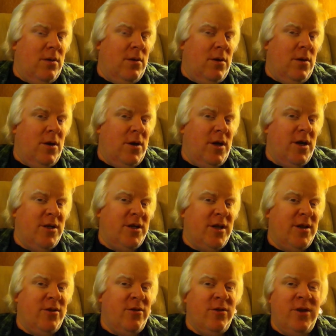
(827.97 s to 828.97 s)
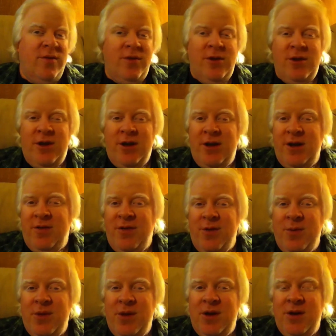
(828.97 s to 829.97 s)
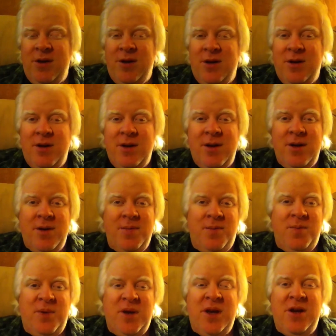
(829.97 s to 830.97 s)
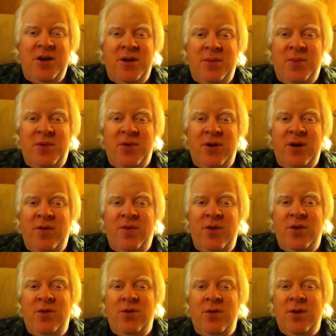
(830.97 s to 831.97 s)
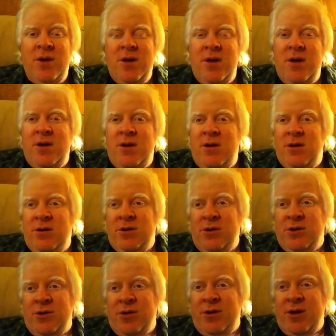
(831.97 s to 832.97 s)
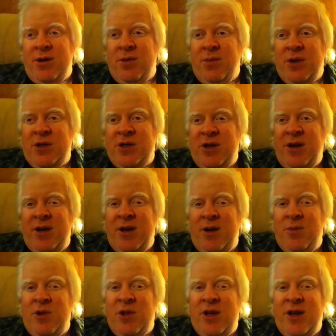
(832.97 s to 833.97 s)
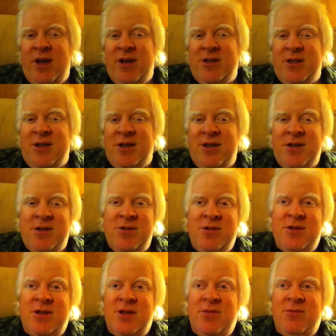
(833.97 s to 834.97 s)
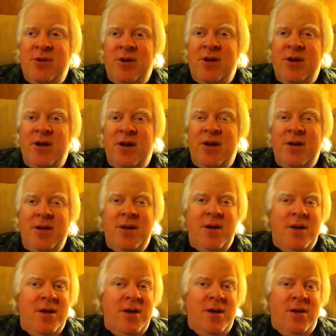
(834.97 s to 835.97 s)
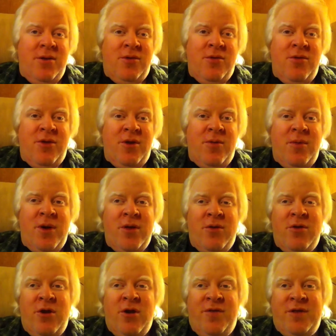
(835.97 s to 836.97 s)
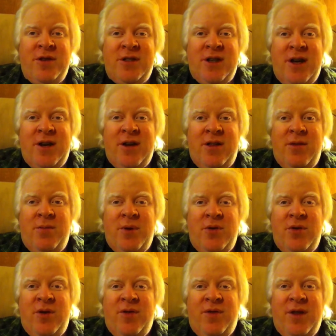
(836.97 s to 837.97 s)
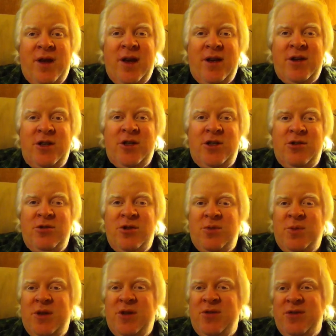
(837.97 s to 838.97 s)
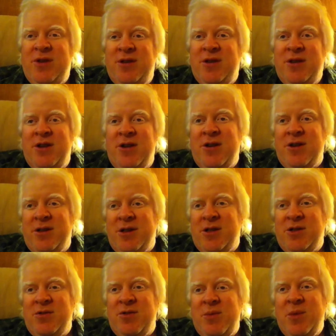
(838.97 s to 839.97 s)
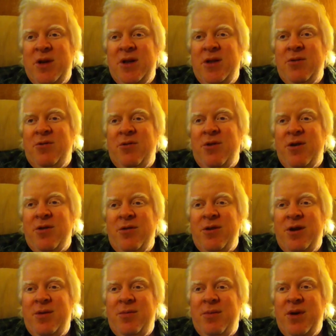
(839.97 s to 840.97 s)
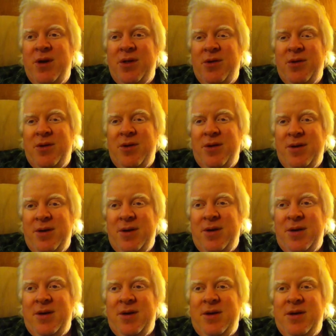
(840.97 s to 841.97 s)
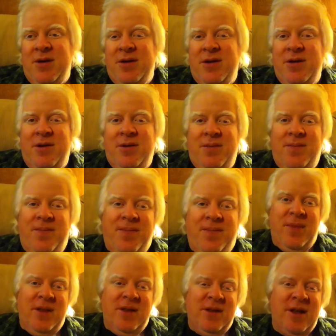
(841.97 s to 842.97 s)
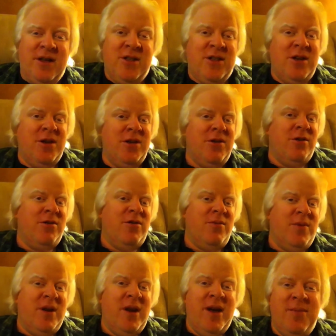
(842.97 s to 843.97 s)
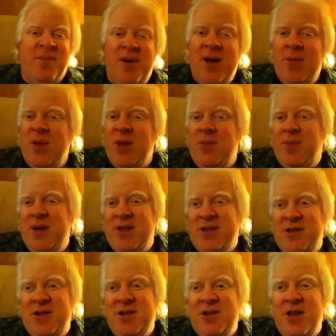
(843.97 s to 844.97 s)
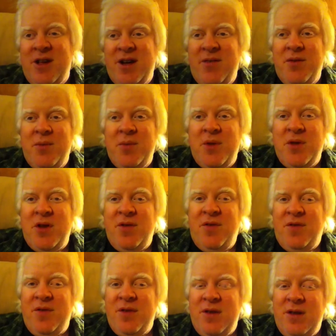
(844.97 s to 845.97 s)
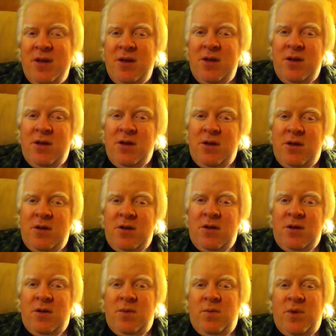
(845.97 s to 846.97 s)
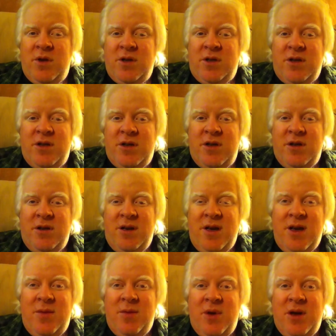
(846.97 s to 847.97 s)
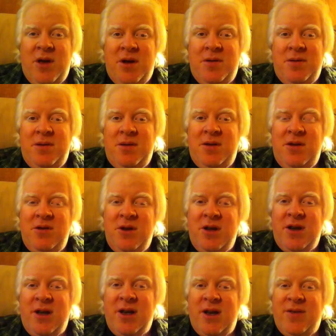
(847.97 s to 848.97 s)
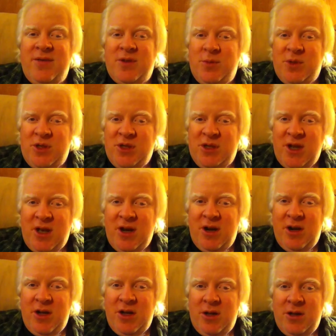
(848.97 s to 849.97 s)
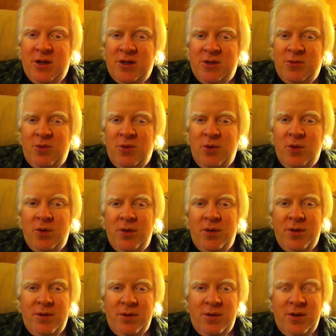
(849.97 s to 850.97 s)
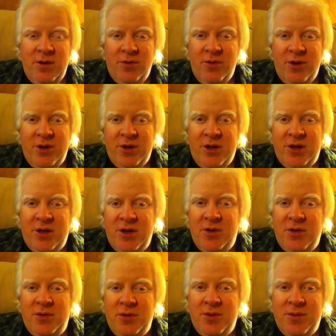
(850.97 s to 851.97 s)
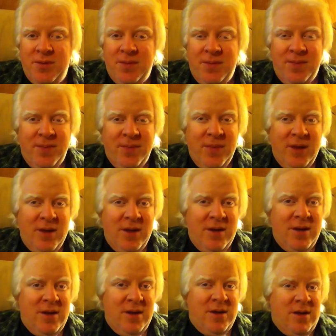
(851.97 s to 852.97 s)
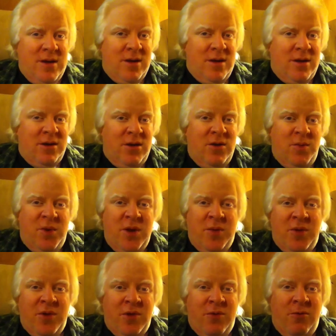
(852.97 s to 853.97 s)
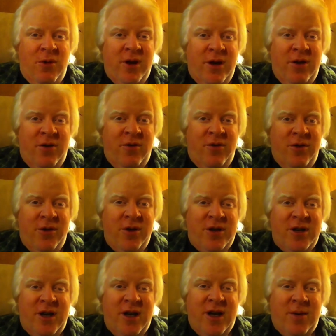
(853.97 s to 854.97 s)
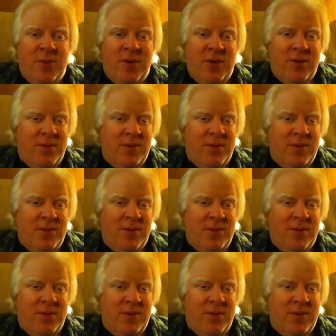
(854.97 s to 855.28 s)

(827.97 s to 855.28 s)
I guess I don't even look at it from the PETA point of view. But those are another bunch of animal ass kissers that would throw their mother off the side of the boat if they had to choose between the dog that's swimming in the water and the mother. And that's the other group. And I'm probably pissing a lot of them off. But, hey man, you gotta have some sanity in this world. You really do. You people are way over the top.